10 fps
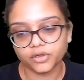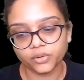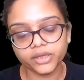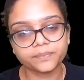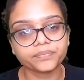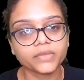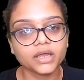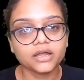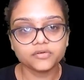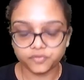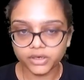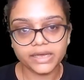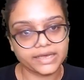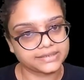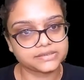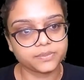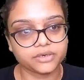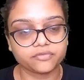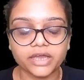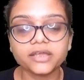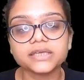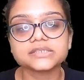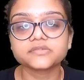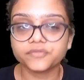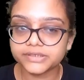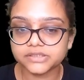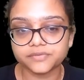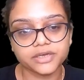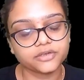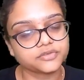Okay, for x, but y is fixed value,